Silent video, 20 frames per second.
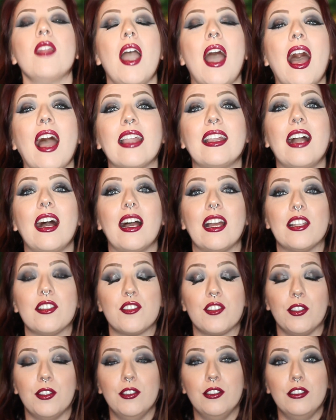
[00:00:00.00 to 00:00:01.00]
I got
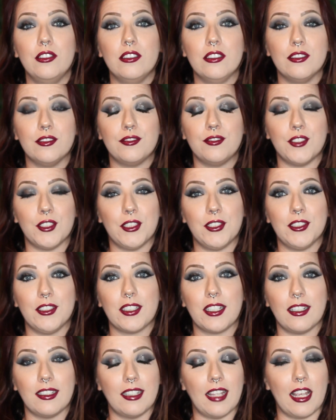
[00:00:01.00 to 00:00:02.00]
2 full
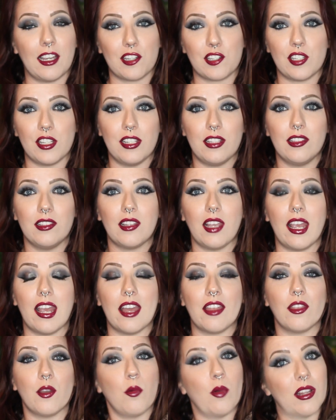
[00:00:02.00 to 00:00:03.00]
collections,
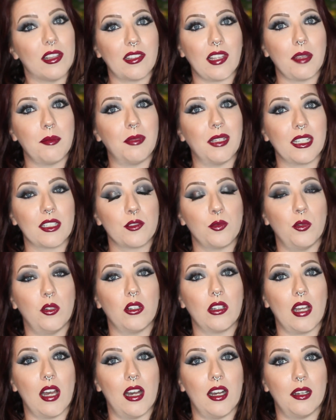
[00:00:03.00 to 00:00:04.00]
and the ones I picked will
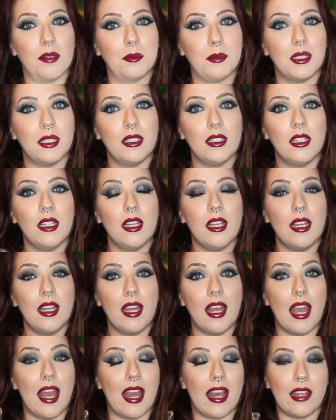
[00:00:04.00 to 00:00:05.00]
come
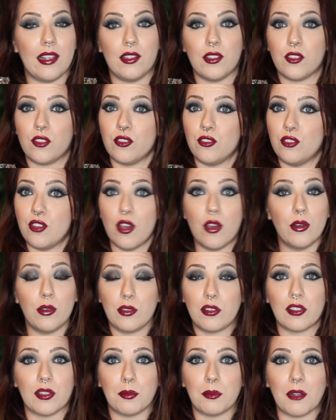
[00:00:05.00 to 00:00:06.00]
as no
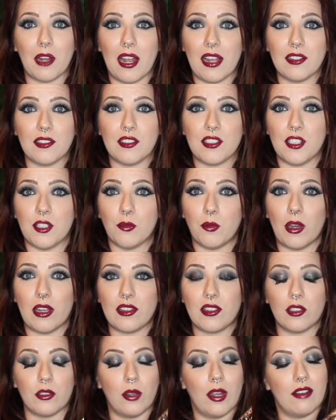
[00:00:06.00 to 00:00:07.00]
surprise to you
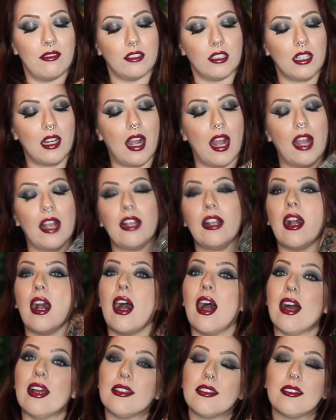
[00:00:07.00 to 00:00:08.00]
whatsoever. I
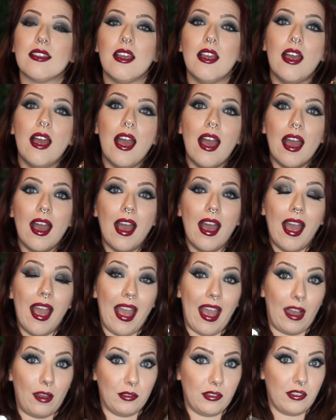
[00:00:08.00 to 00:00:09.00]
got
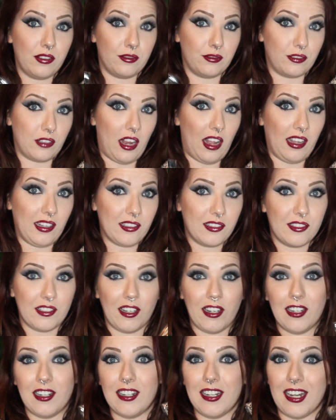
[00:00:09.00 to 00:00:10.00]
House of
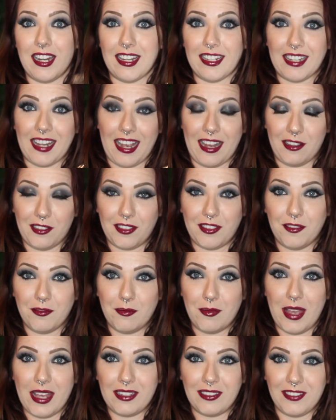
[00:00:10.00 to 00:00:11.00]
Rockstar and House of
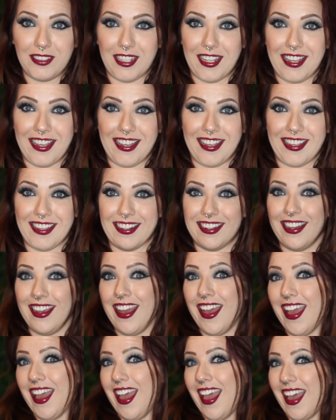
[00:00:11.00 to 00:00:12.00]
Metalhead.
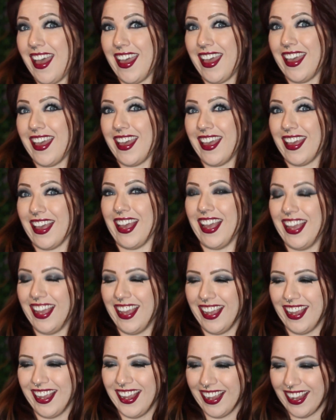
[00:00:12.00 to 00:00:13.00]

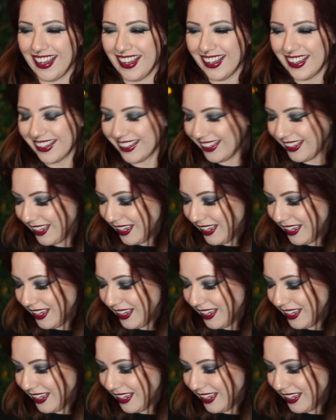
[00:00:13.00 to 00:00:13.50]
Hey!